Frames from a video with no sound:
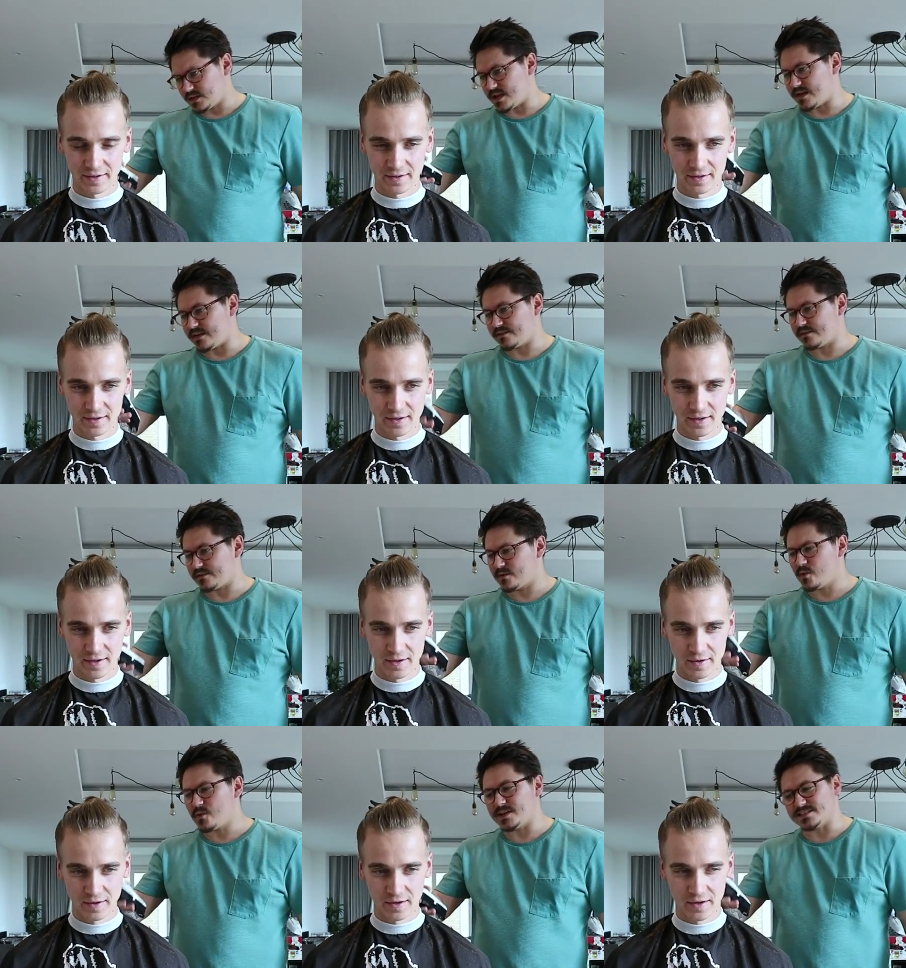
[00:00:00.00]
Speaker 1: Yeah,
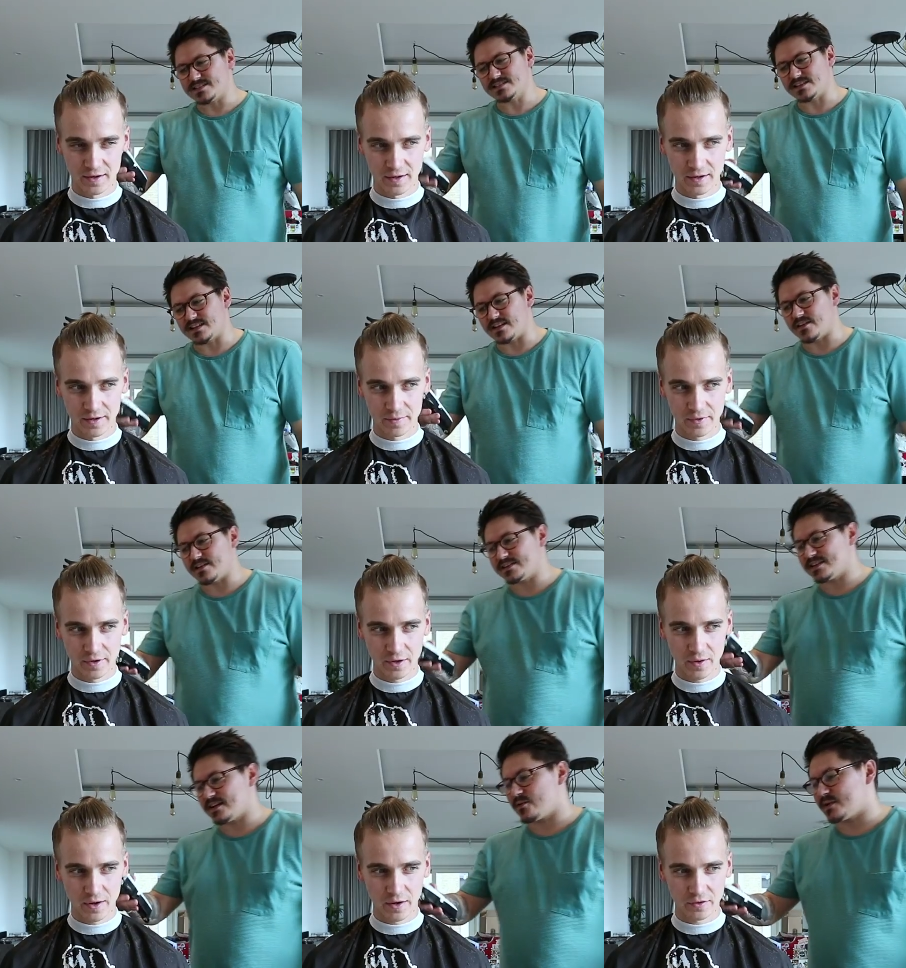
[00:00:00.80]
always um, isn't it um, though?
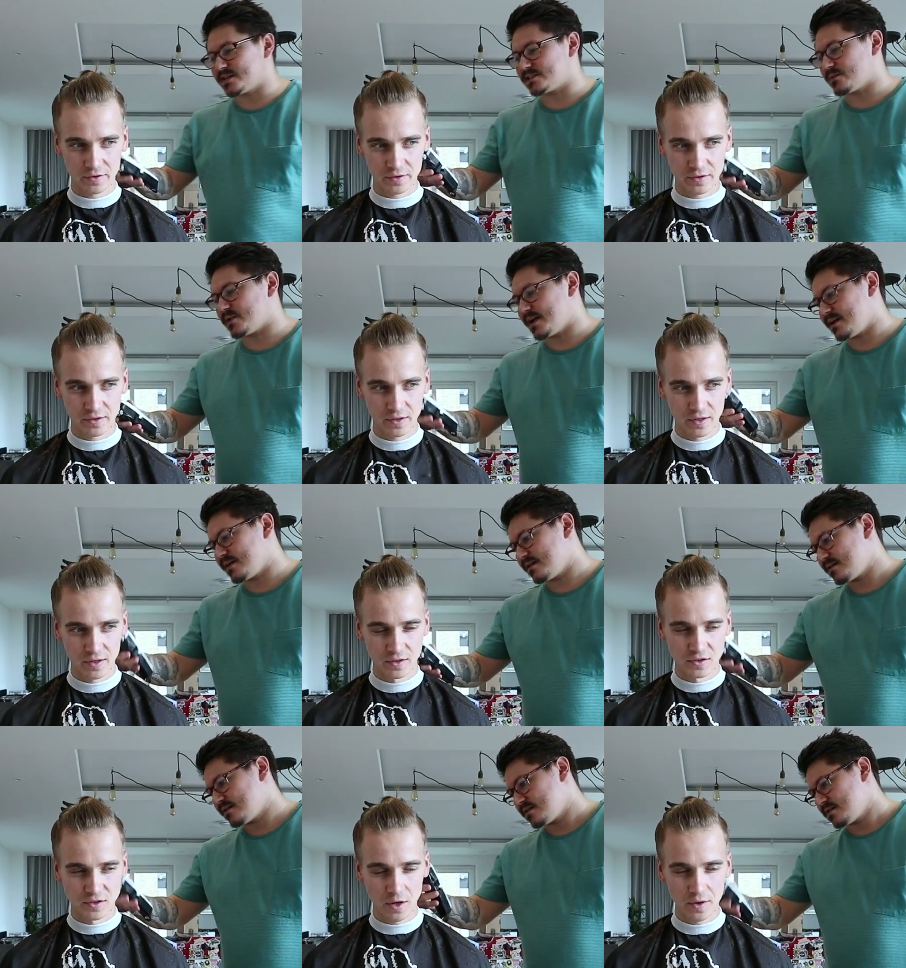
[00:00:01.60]
is that else? always the way?
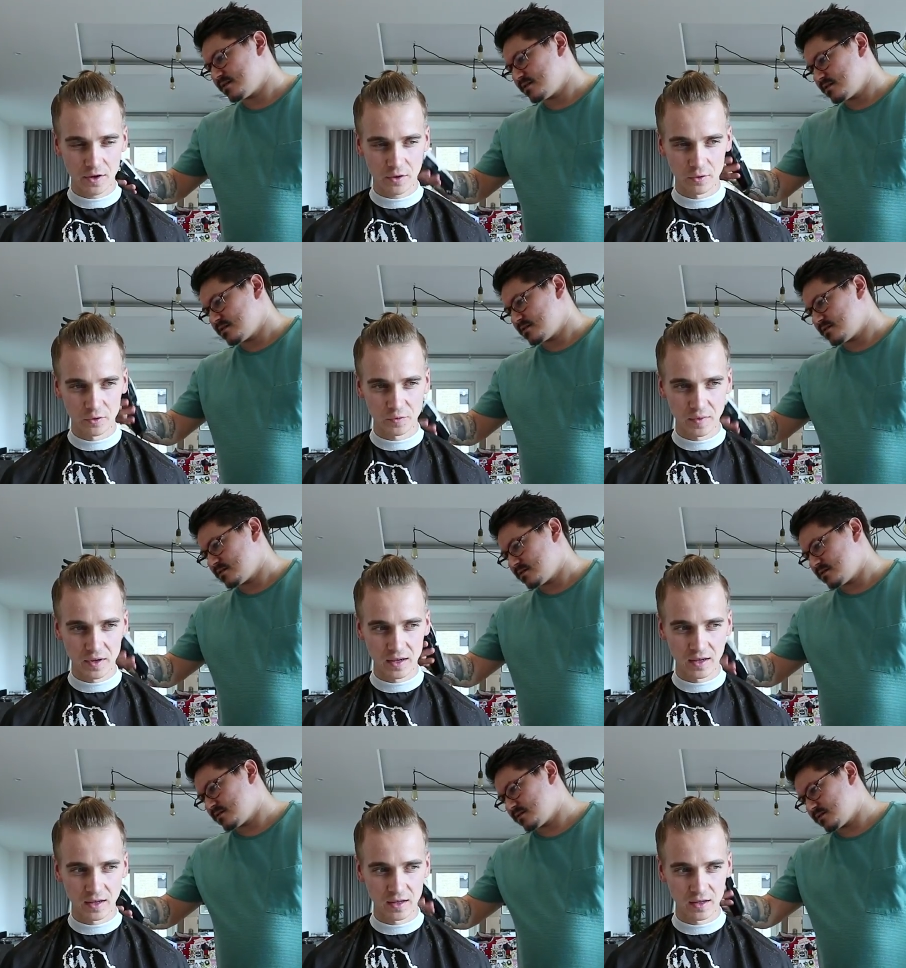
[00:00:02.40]
Speaker 2: Zoe calls
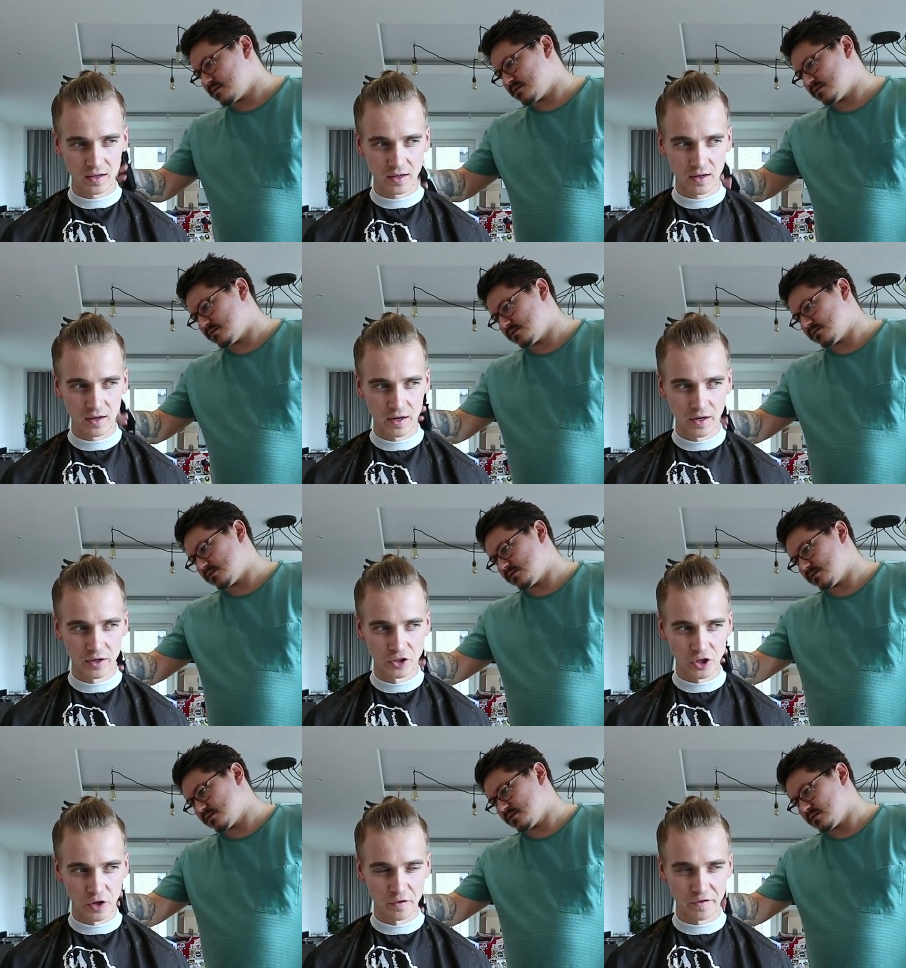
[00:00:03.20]
me uh,
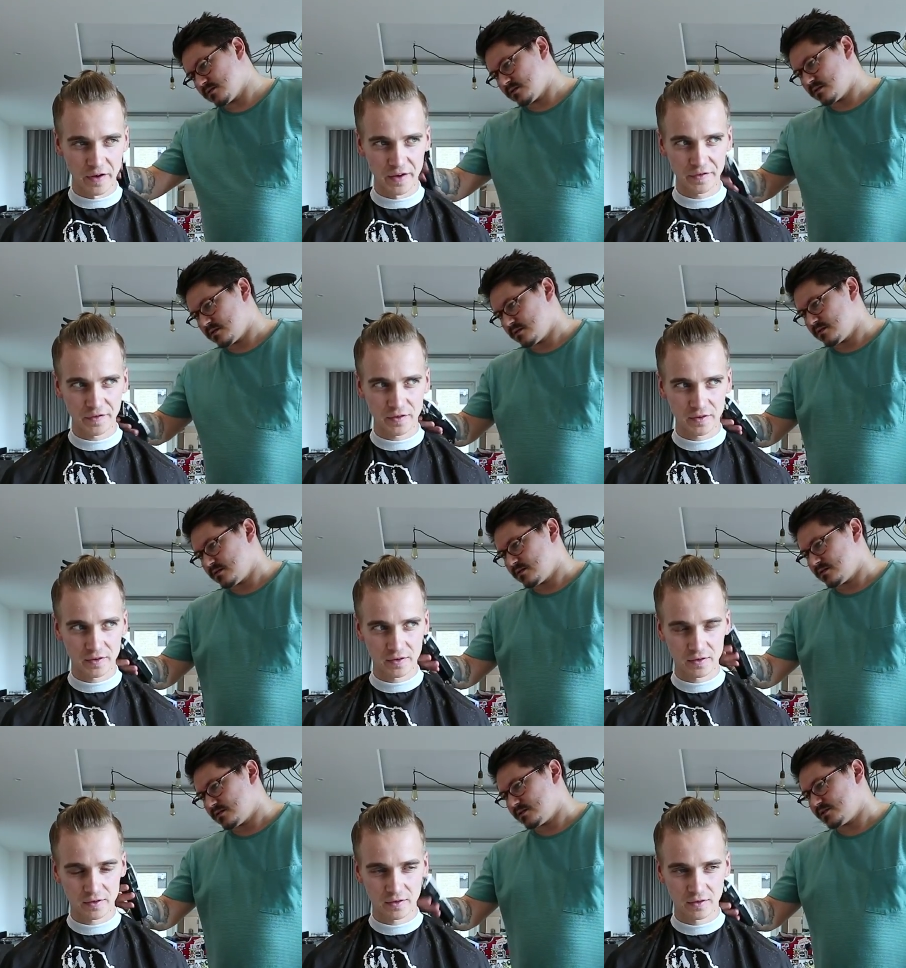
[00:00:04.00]
Joe Jofef?
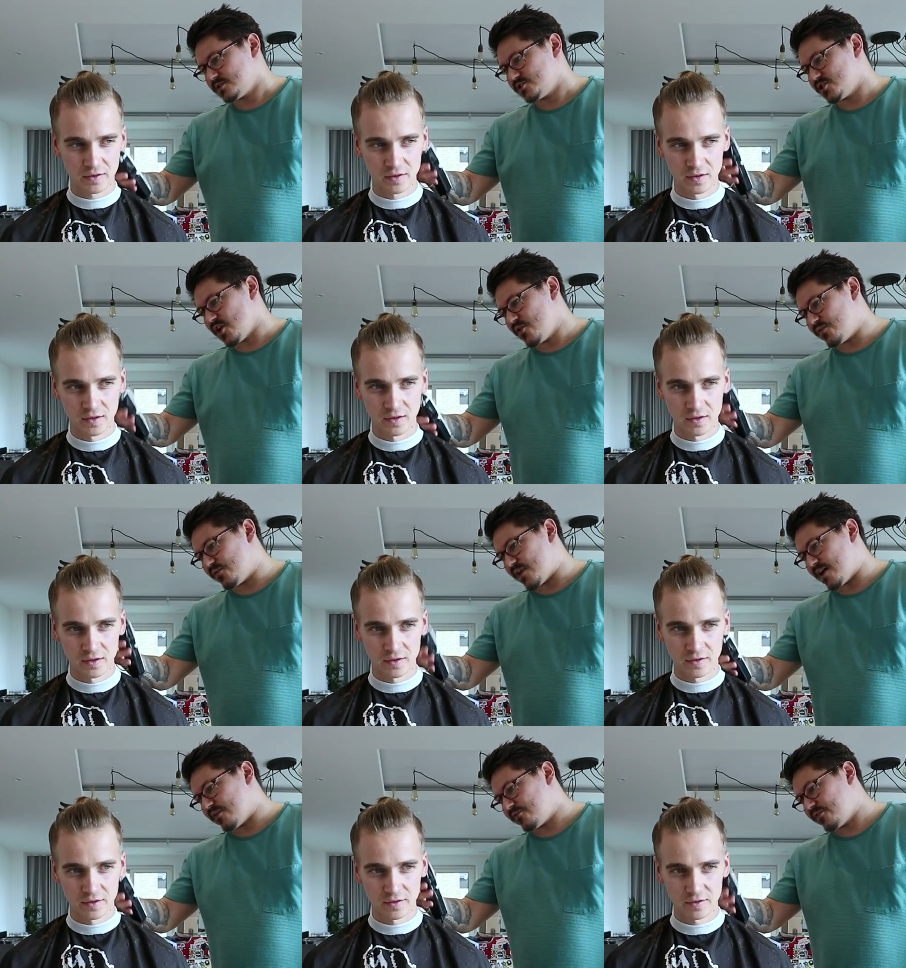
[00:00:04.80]

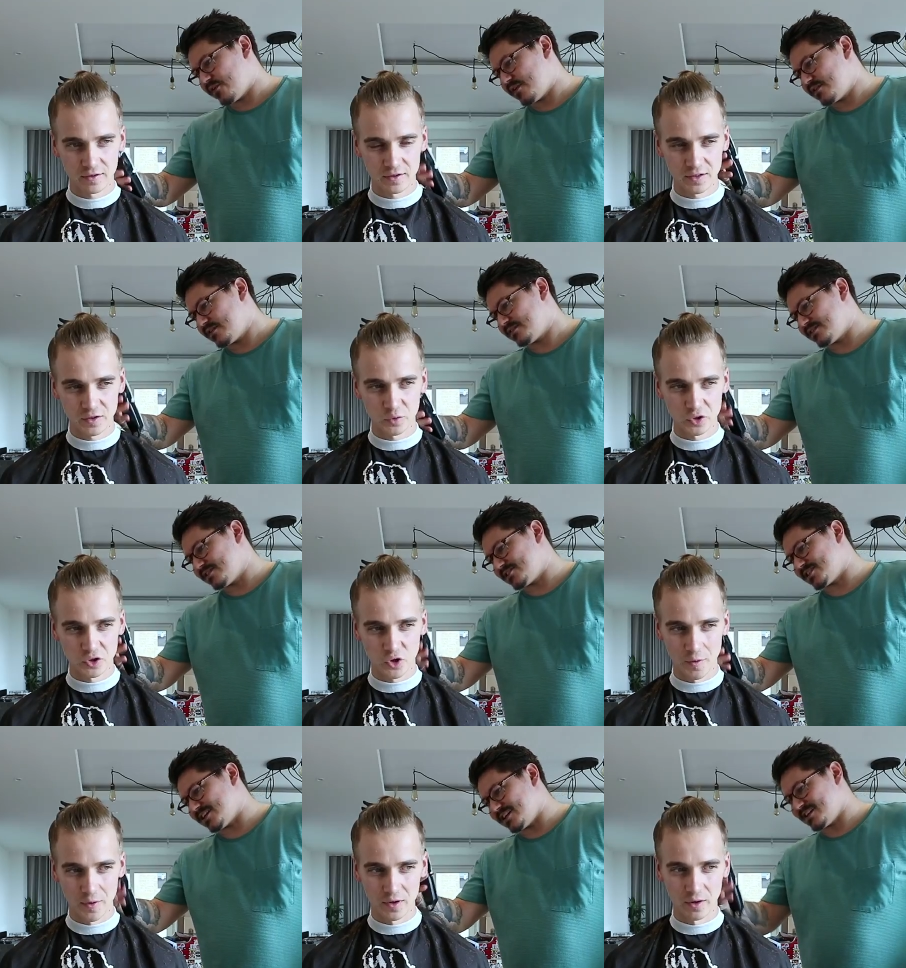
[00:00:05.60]
Because that's what
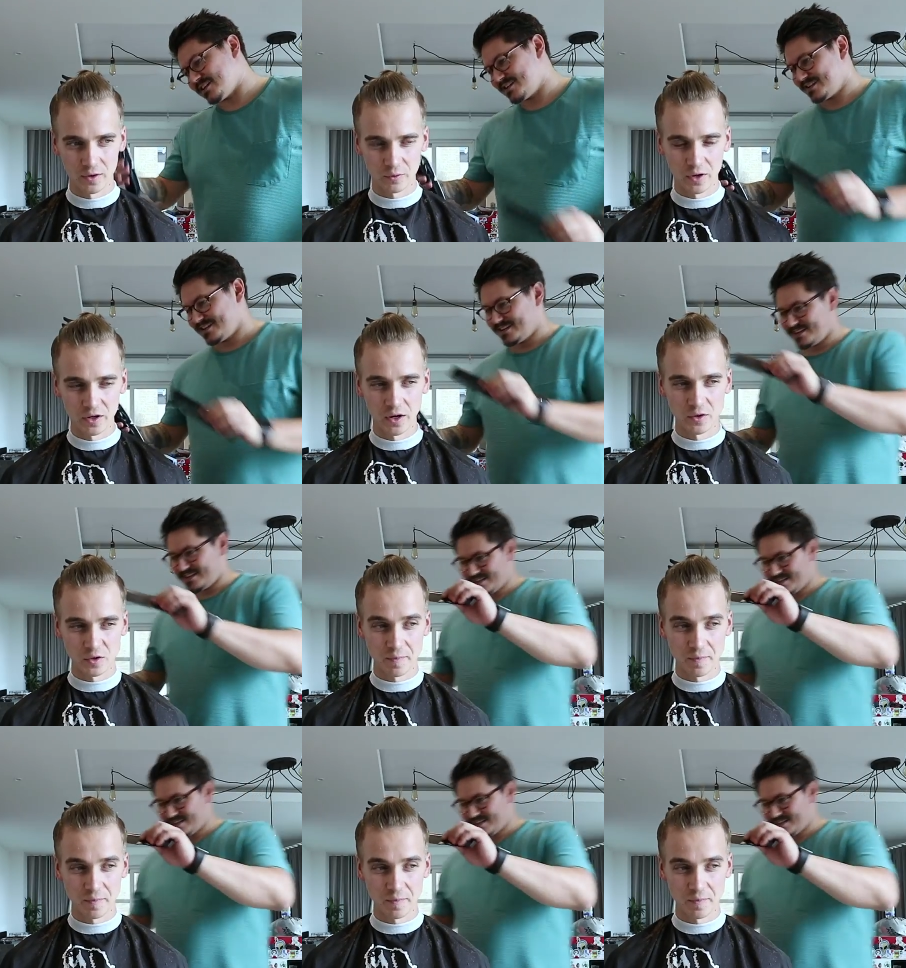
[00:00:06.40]
she called me when I, when I